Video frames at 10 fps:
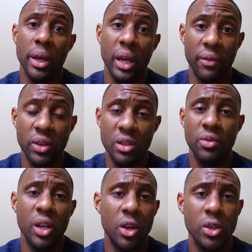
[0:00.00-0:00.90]
If these
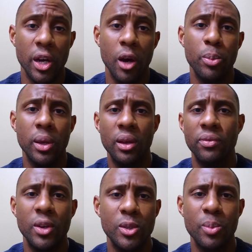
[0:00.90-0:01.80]
videos are helping, if
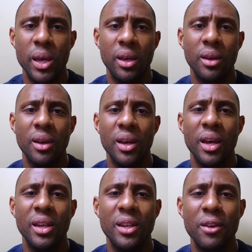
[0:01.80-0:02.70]
there's making
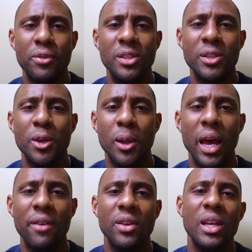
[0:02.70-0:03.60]
any difference in your
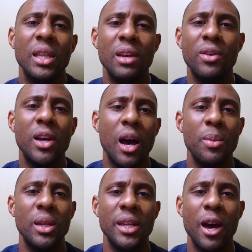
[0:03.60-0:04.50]
life, leave a
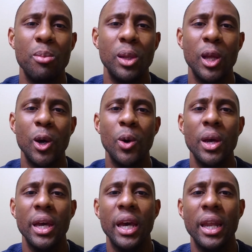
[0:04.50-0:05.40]
comment down below,
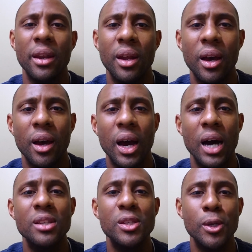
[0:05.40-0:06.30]
and
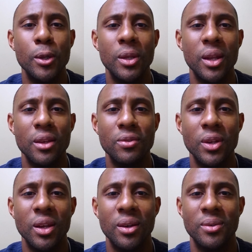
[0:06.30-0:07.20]
I'll see you on the next
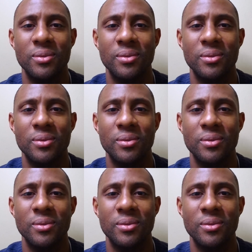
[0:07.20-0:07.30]
video.